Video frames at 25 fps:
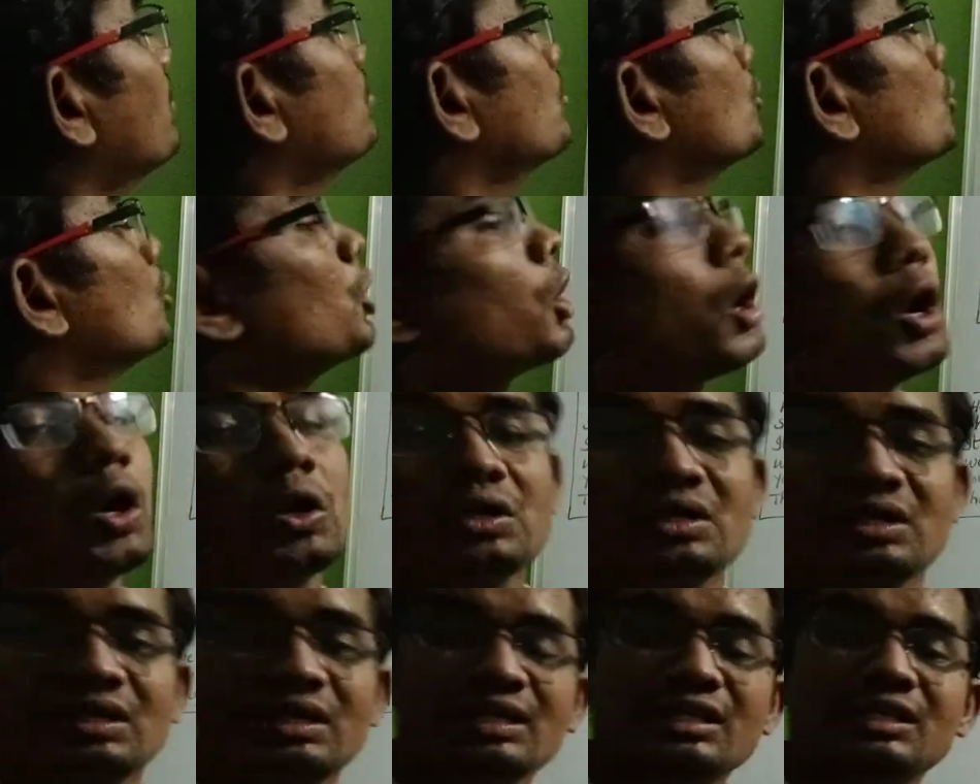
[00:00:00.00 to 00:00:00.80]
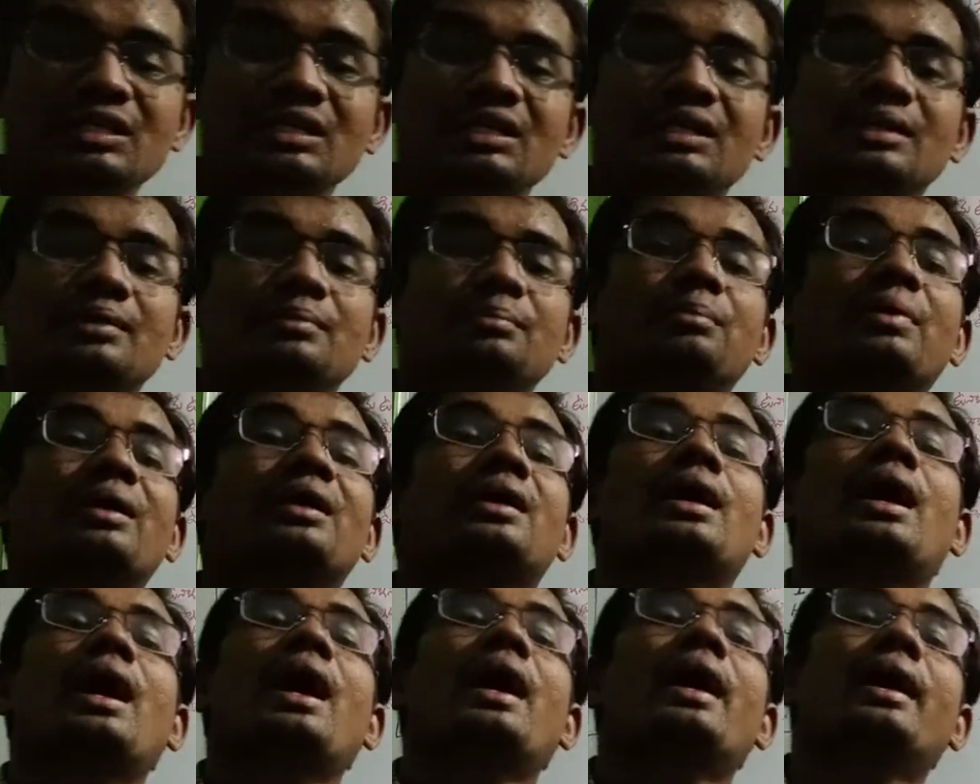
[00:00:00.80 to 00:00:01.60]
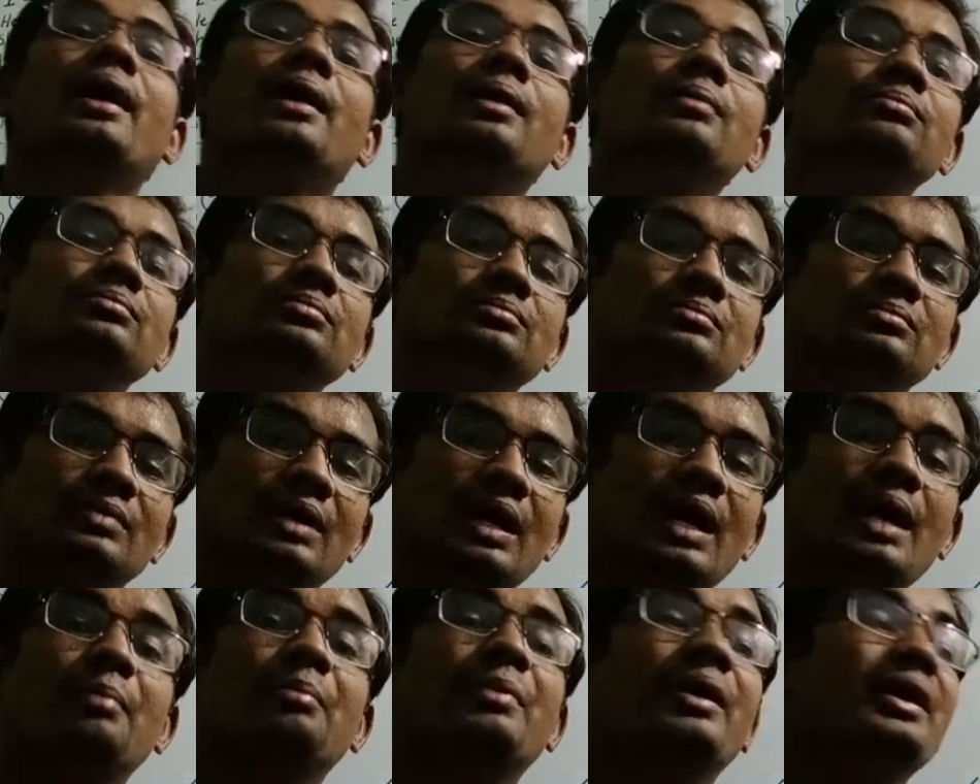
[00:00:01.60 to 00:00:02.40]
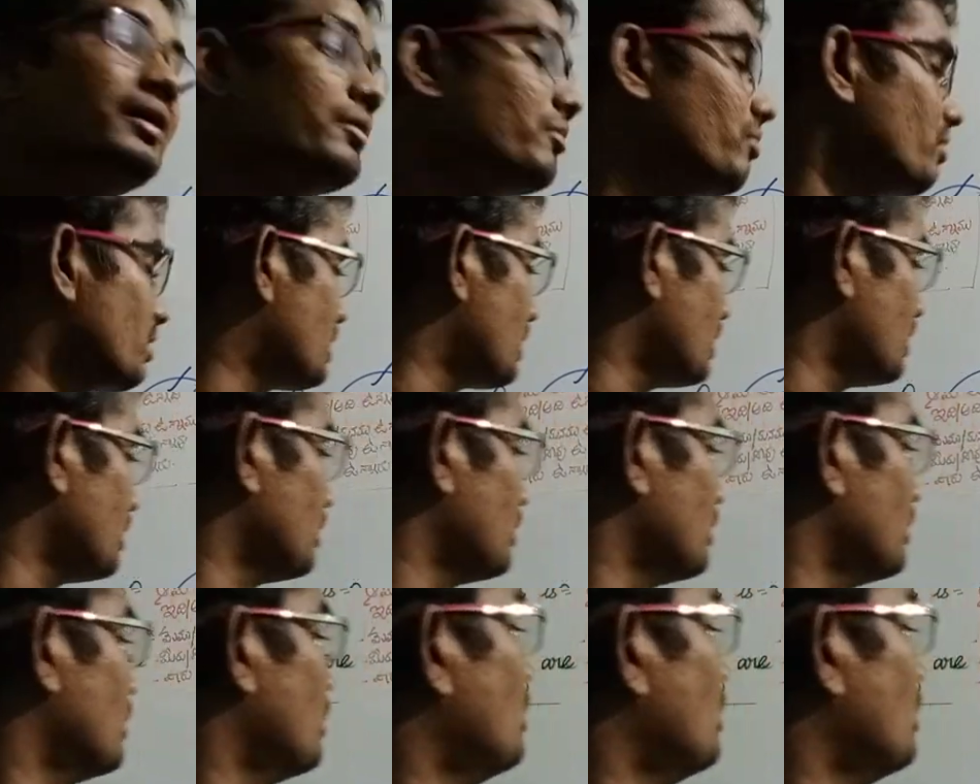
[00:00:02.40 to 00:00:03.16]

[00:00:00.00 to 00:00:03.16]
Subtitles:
am not Indian but I am American,